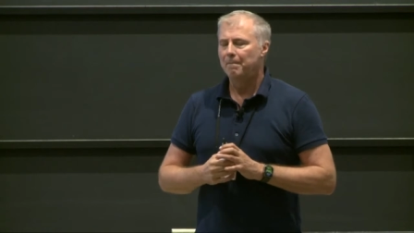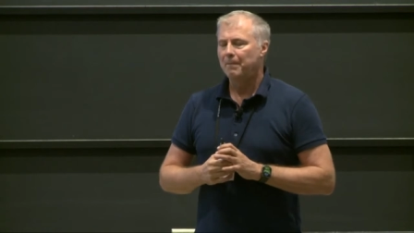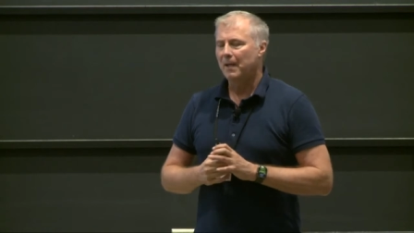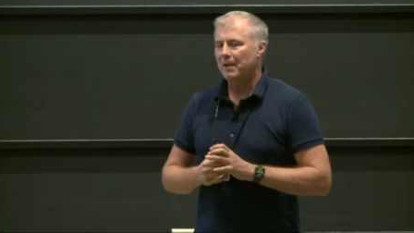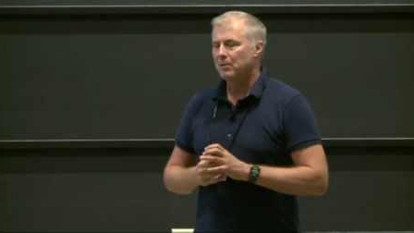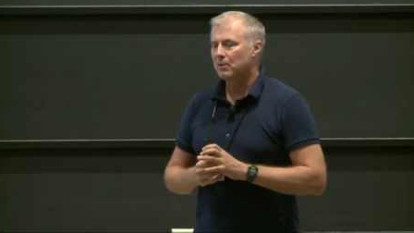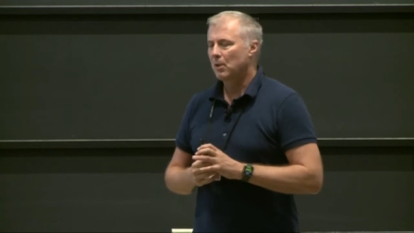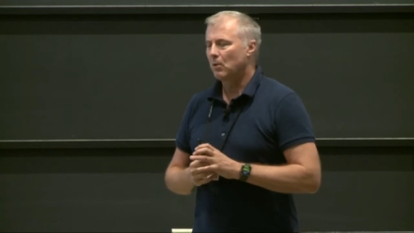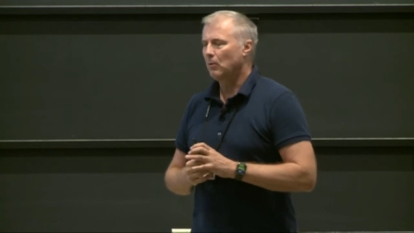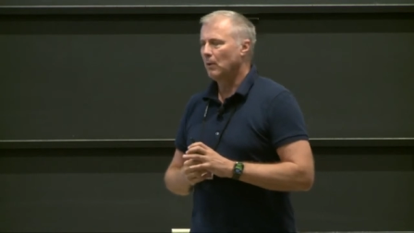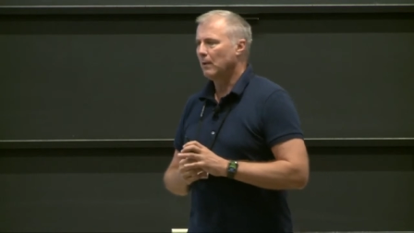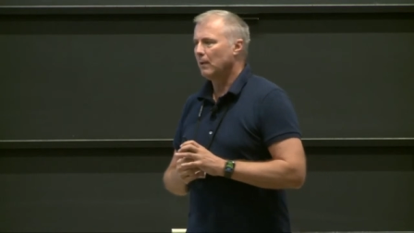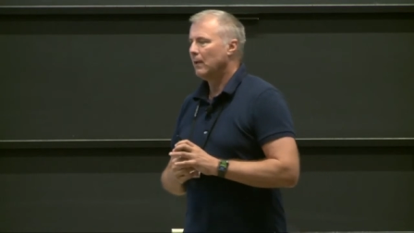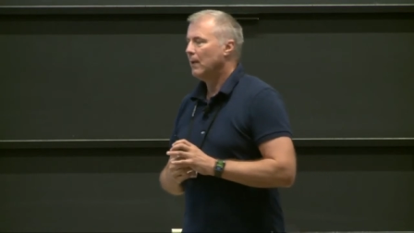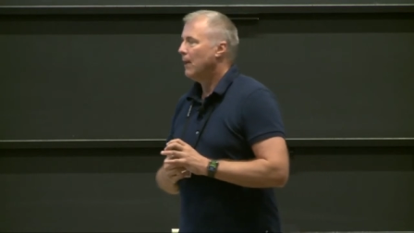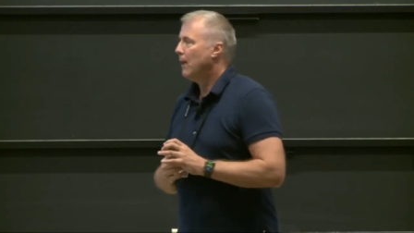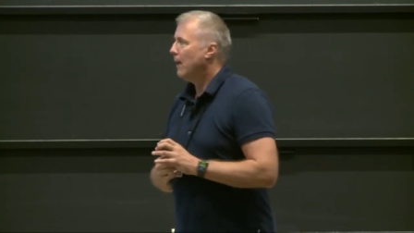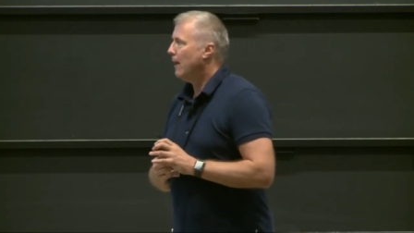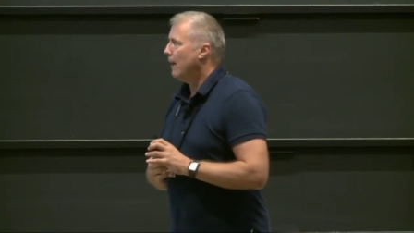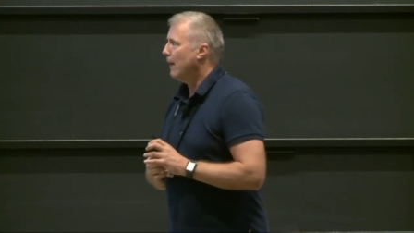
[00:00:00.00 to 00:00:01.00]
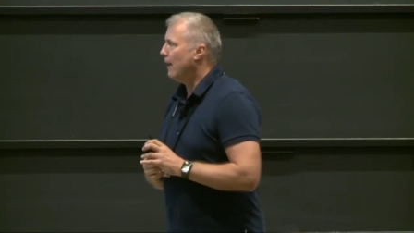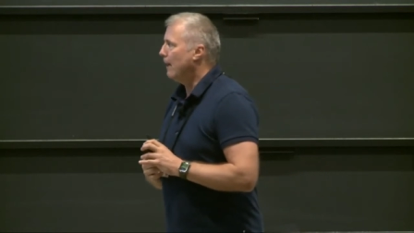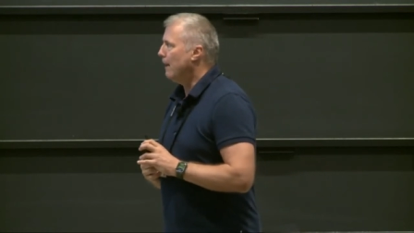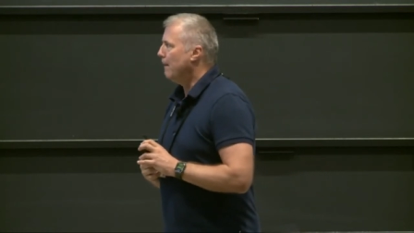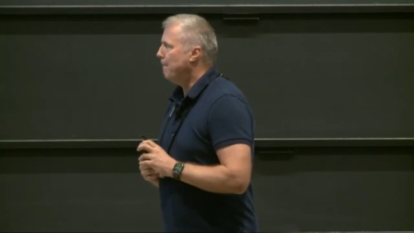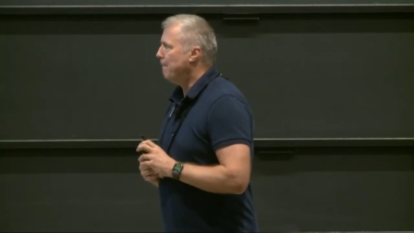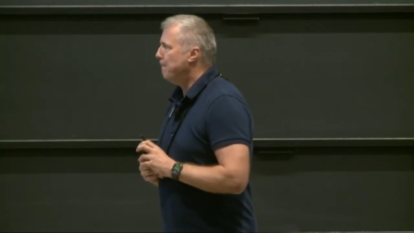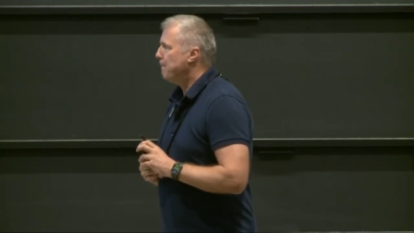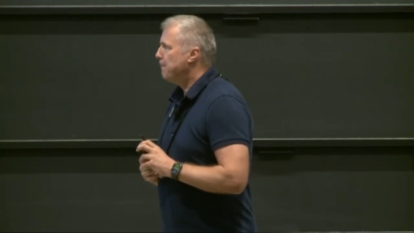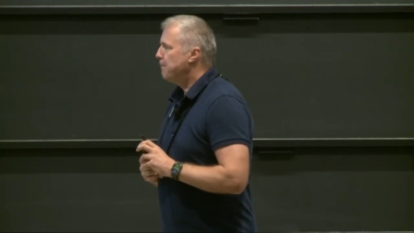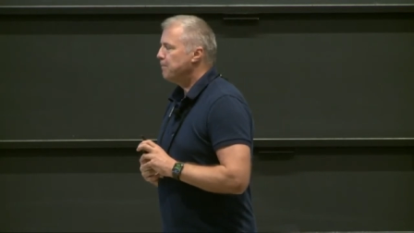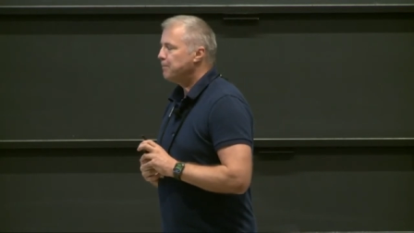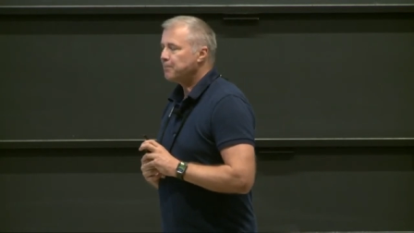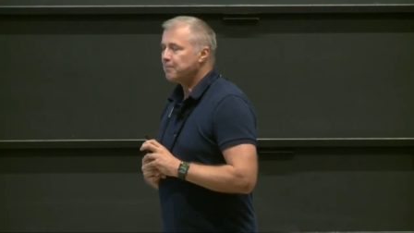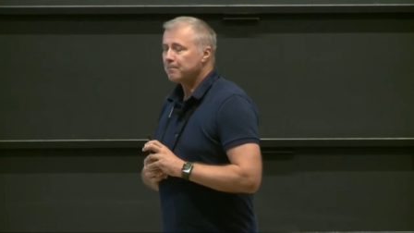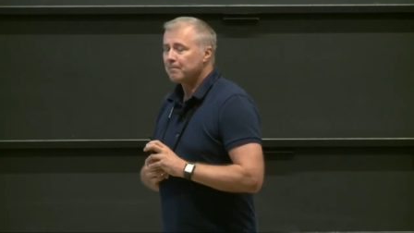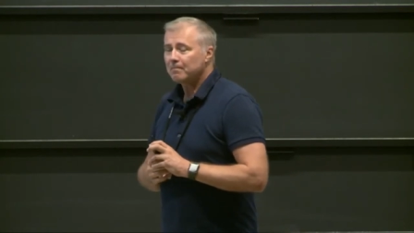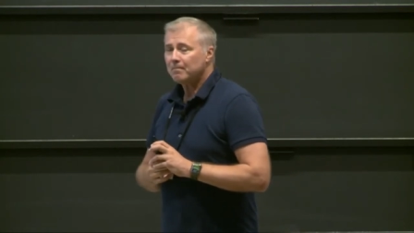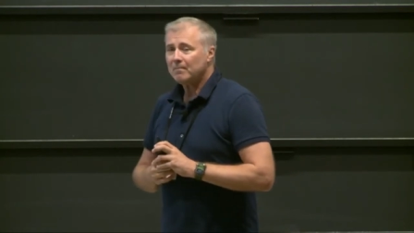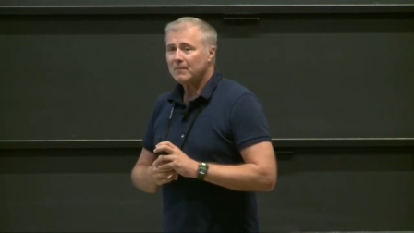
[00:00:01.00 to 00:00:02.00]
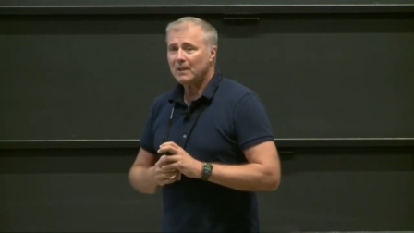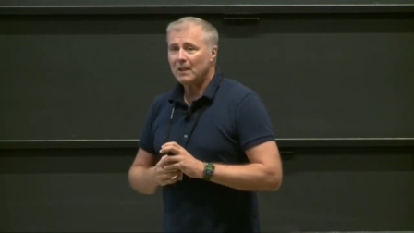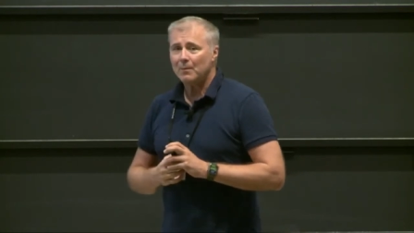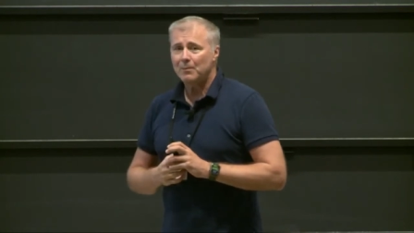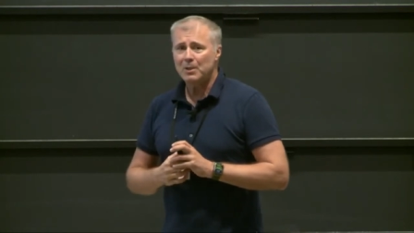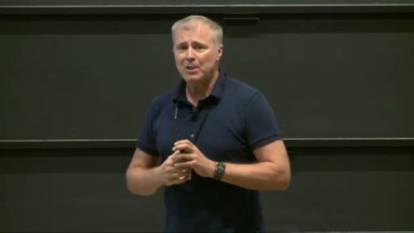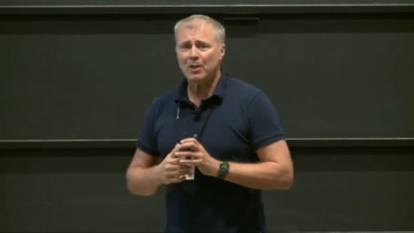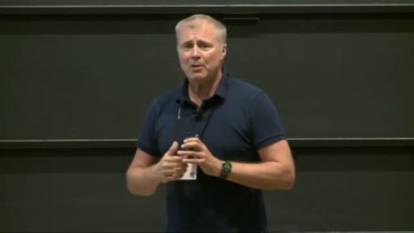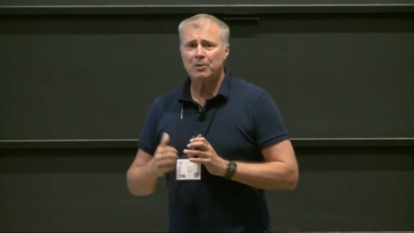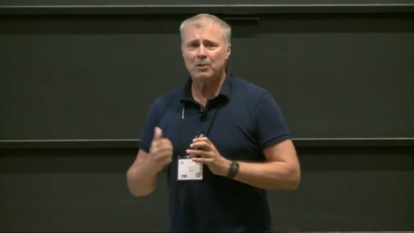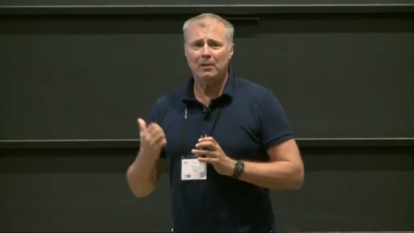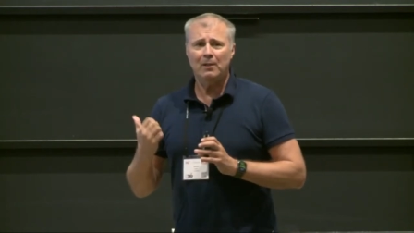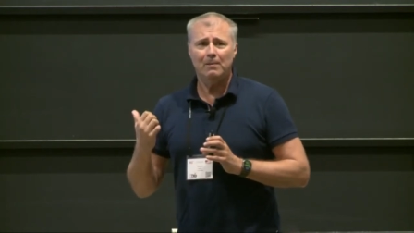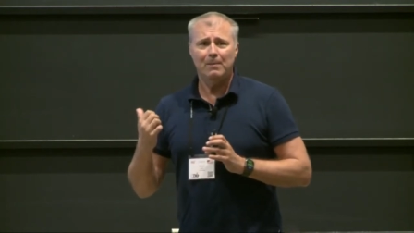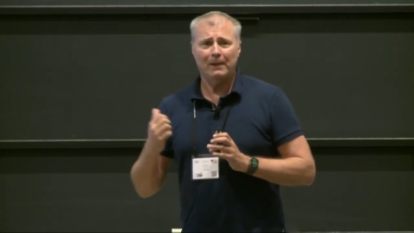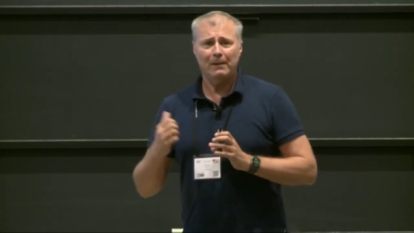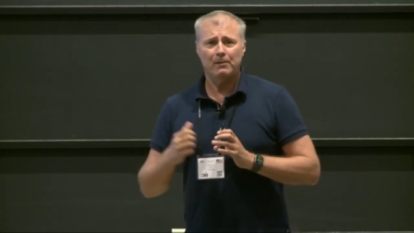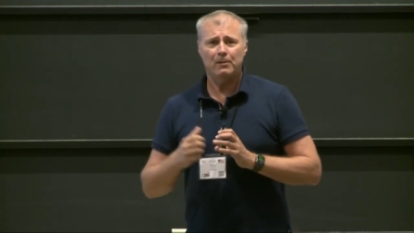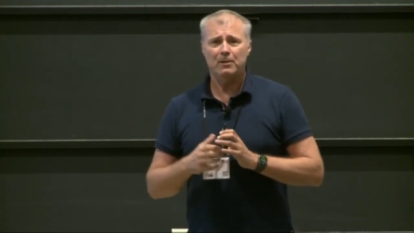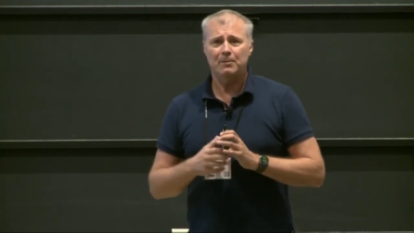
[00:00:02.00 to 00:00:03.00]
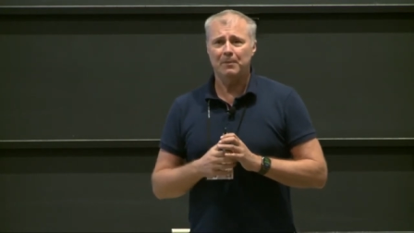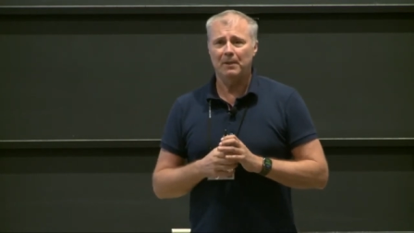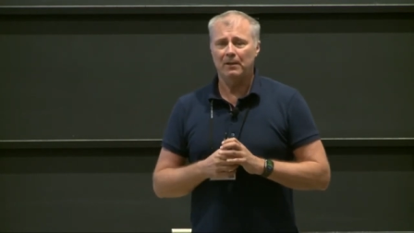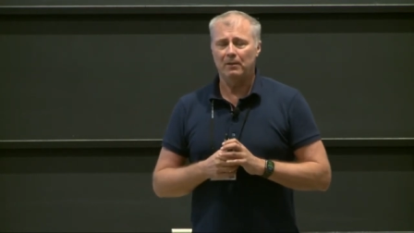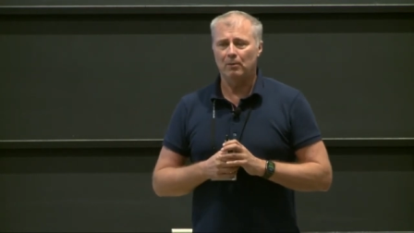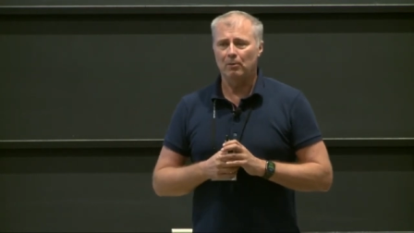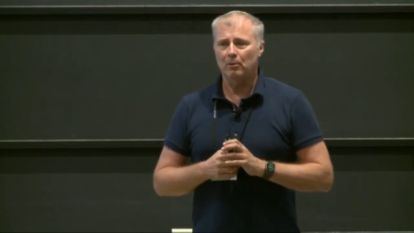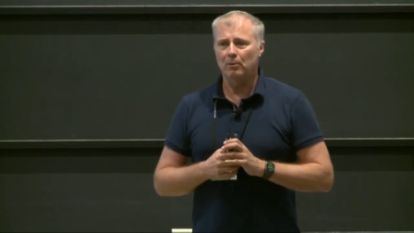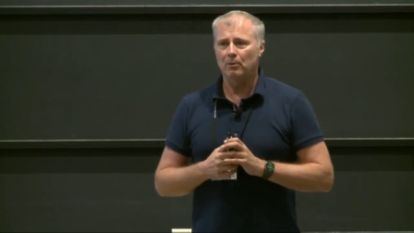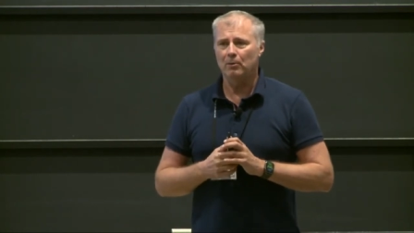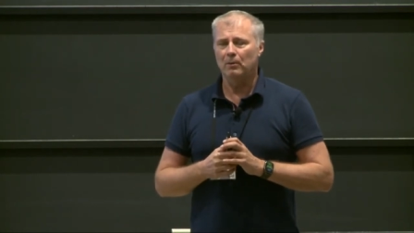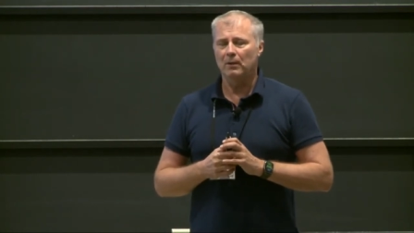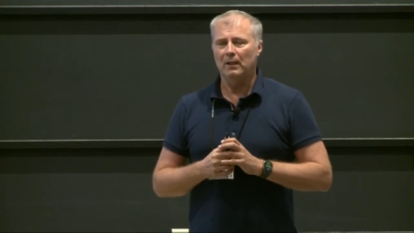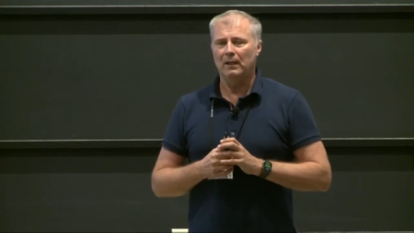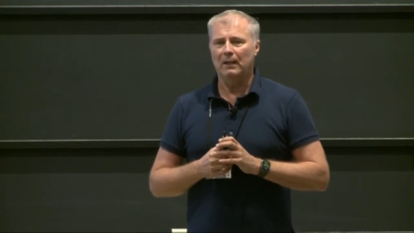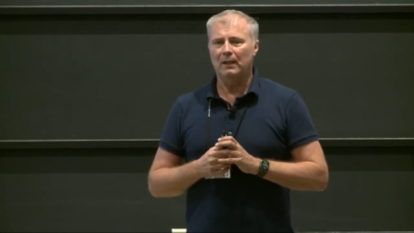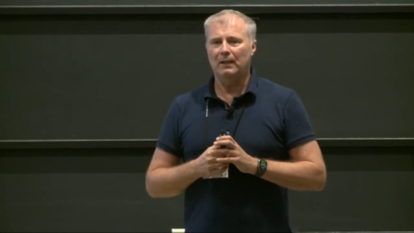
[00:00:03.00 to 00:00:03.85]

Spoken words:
and so on. Which actually brings me to,